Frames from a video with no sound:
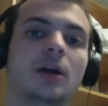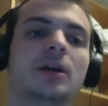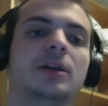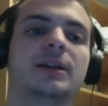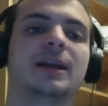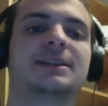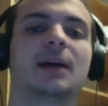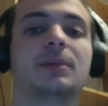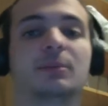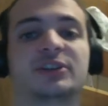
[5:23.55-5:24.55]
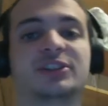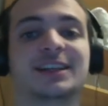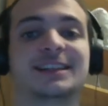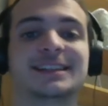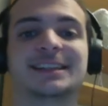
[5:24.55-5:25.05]
Next up, number
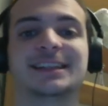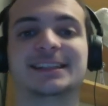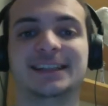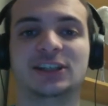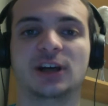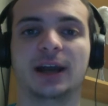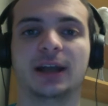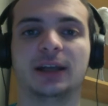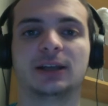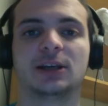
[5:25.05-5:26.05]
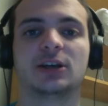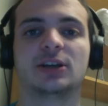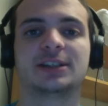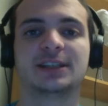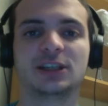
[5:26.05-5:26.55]
6 is the Sea Giant.
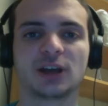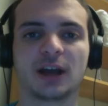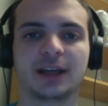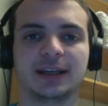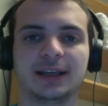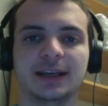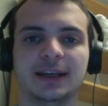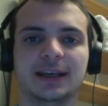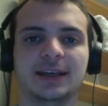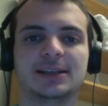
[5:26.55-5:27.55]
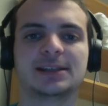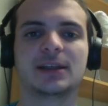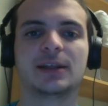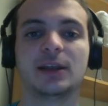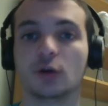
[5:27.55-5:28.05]
Sea Giant is
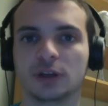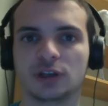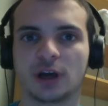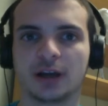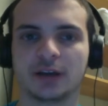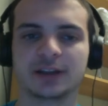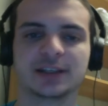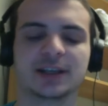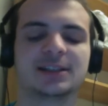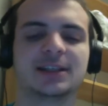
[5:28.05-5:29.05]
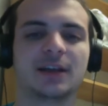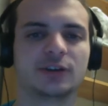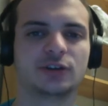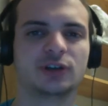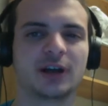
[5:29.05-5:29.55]
the only giant on this list. The other
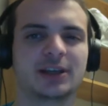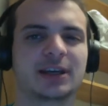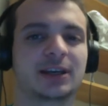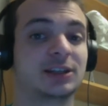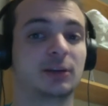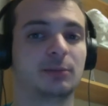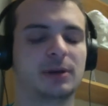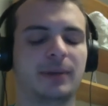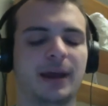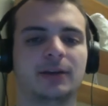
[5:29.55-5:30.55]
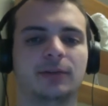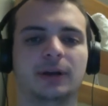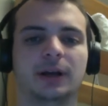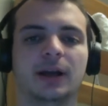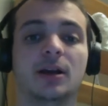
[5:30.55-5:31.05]
two giants I consider pretty bad in
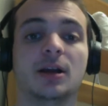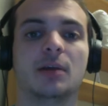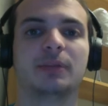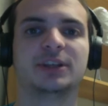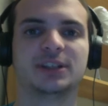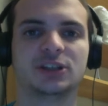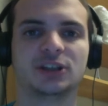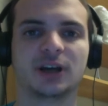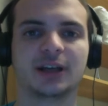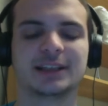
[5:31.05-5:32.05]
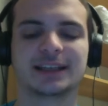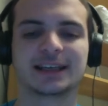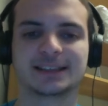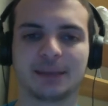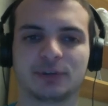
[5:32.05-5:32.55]
Arena, but the Sea Giant is an
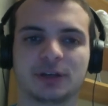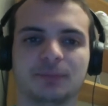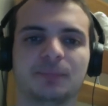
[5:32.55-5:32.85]
exception.